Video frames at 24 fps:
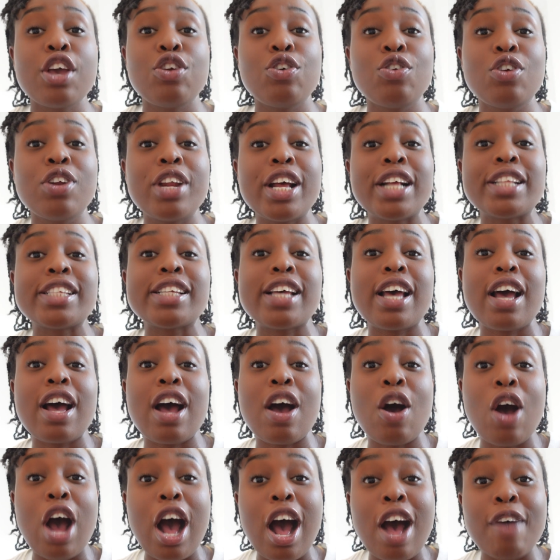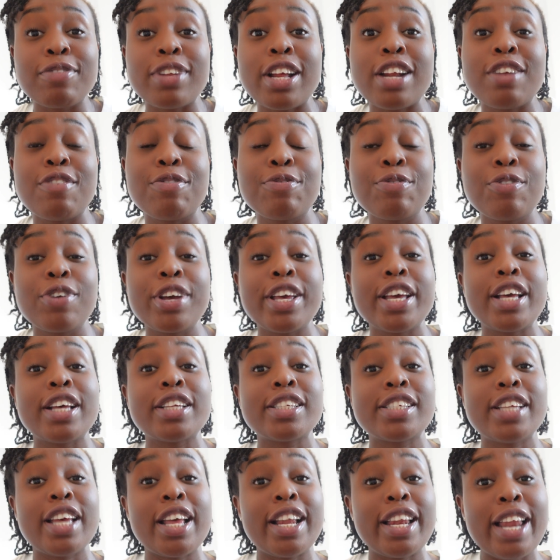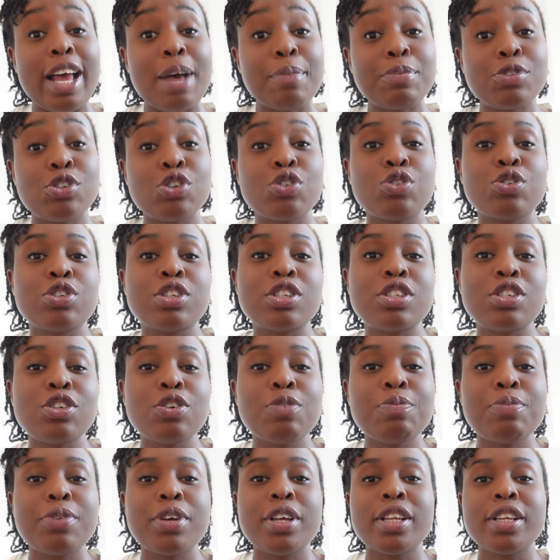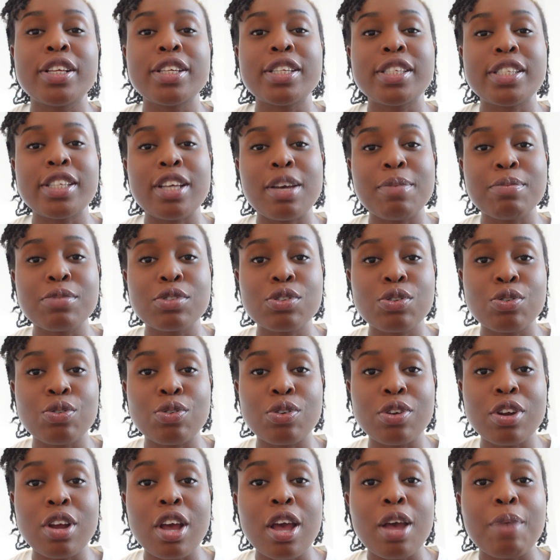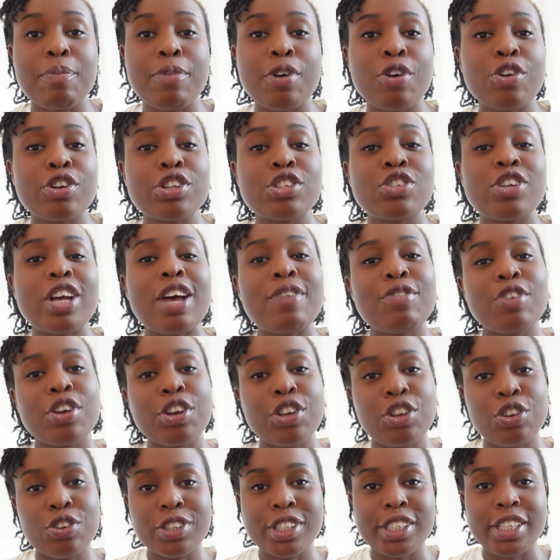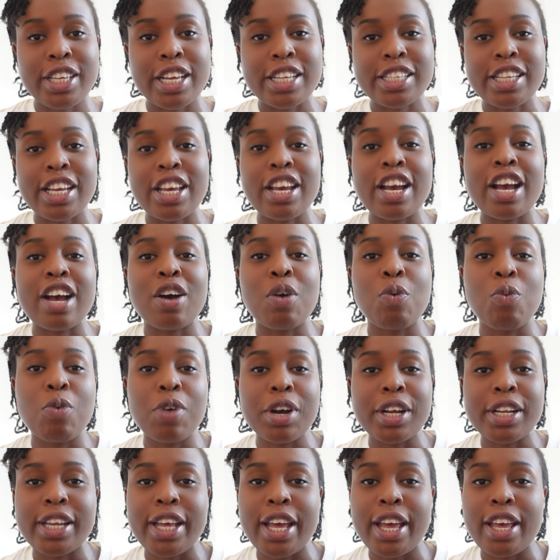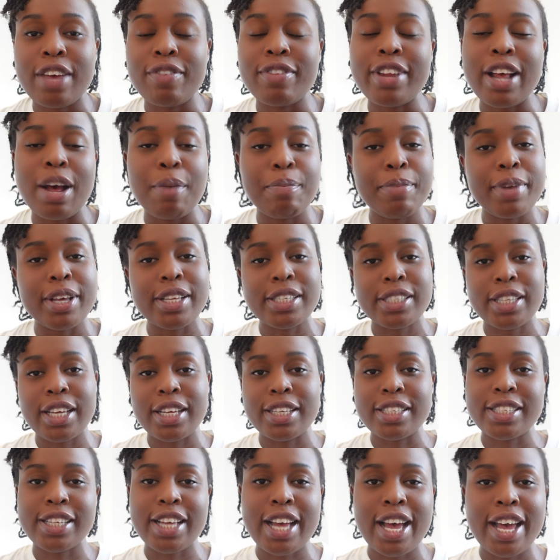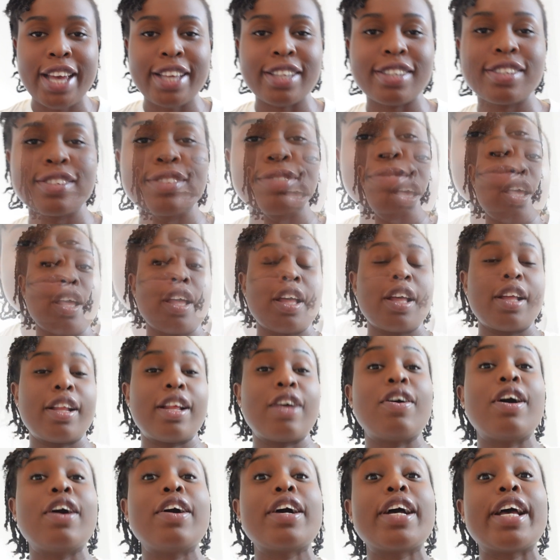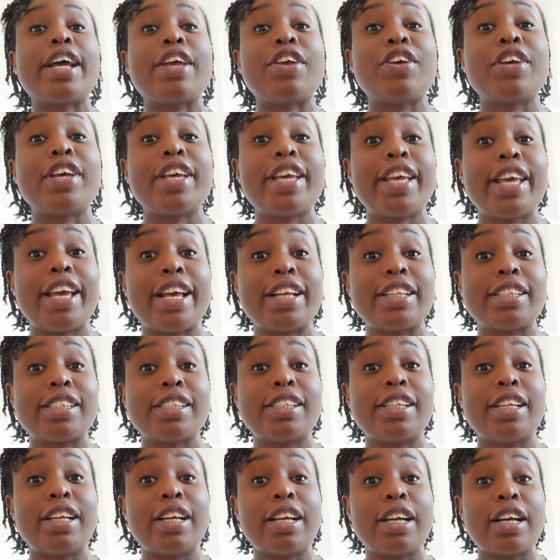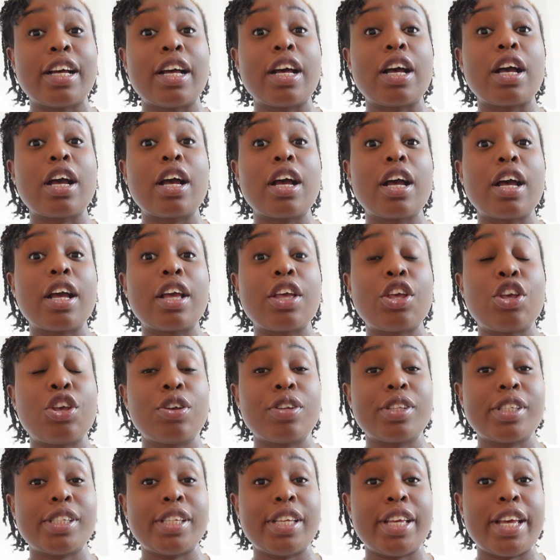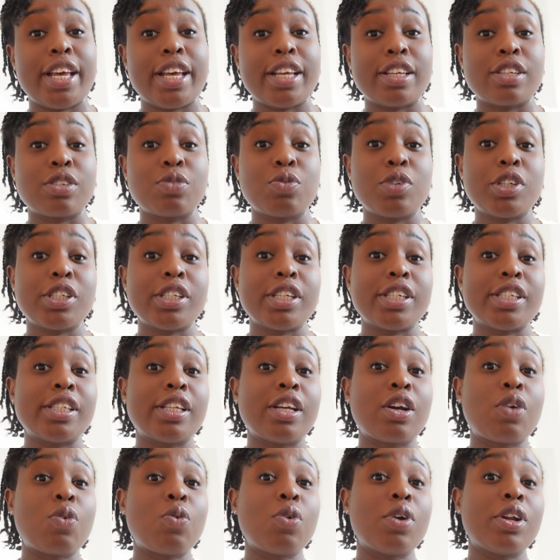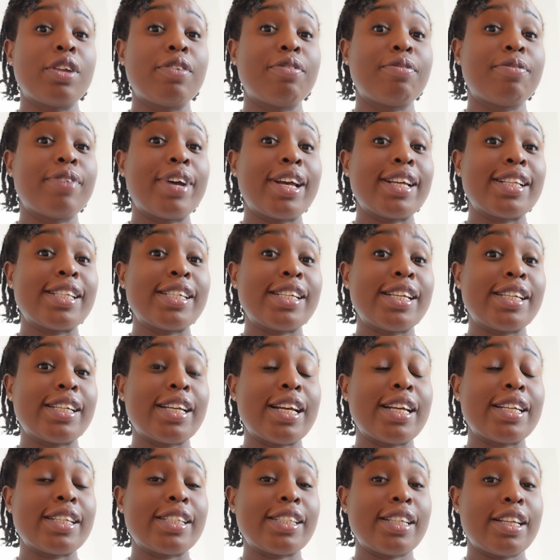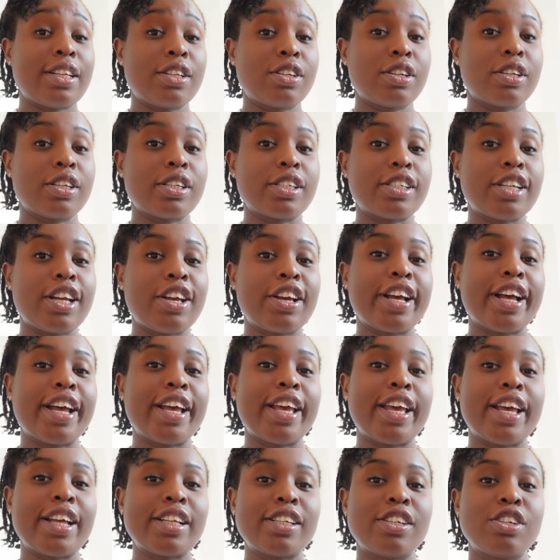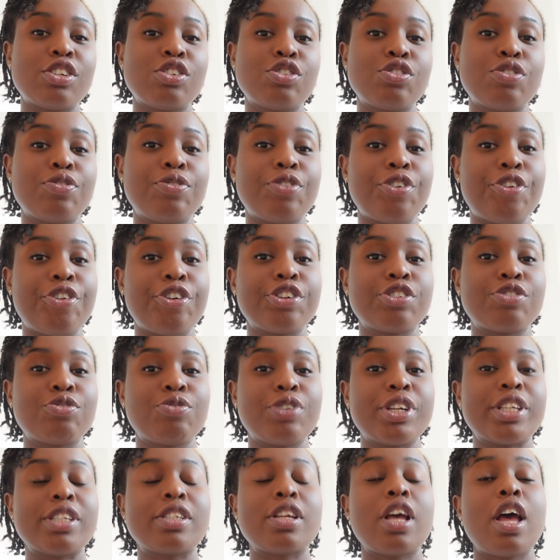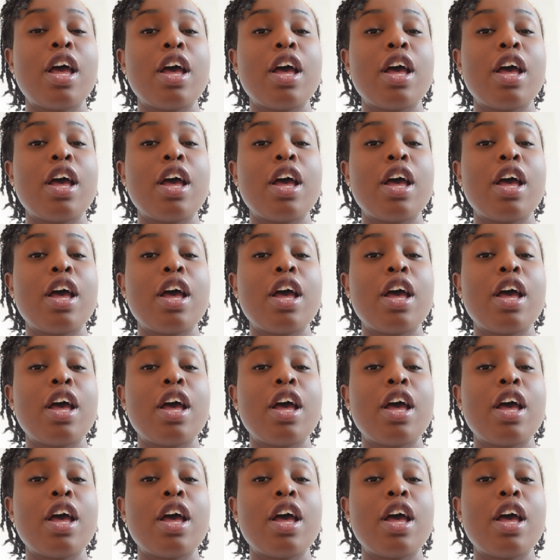You know that after the 4 years elapsed, you could still be in the same school because you have your QTS and you can work there, if that makes sense, guys. Now, how can you get the QTS, which is the qualified teacher status? Now, you can get it through various ways.